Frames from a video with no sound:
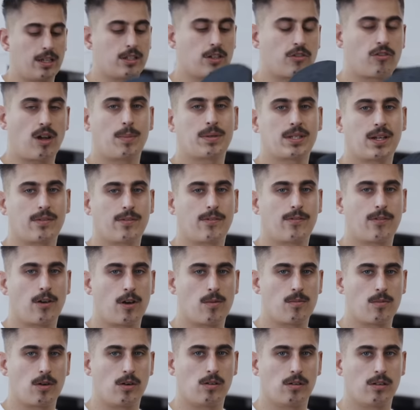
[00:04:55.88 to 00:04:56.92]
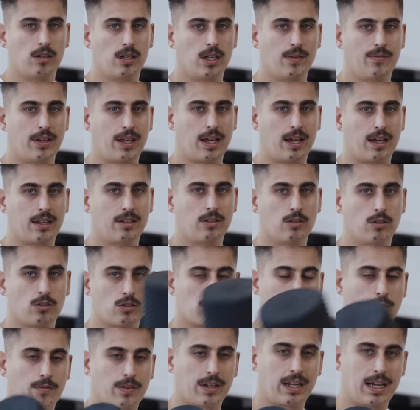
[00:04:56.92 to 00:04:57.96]
so grab yourself a foam roller if you can, or
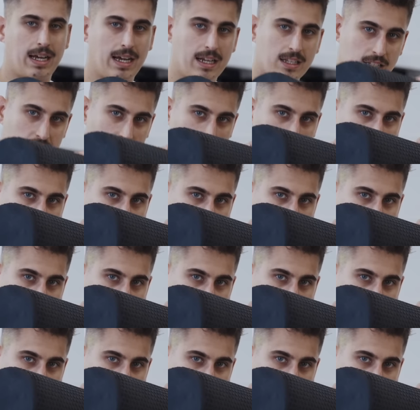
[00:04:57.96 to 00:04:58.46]
something that has a little